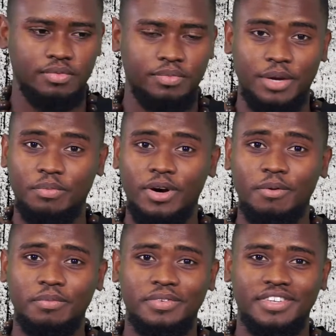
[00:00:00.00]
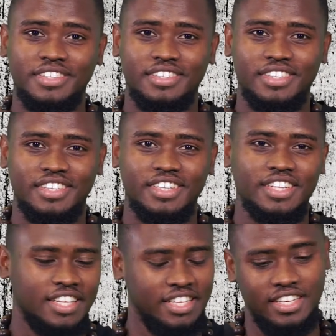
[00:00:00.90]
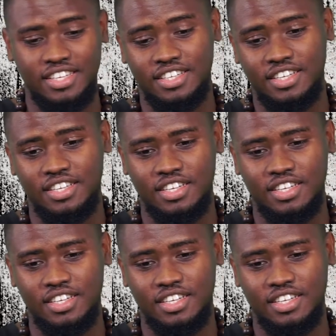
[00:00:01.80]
My mom, yeah.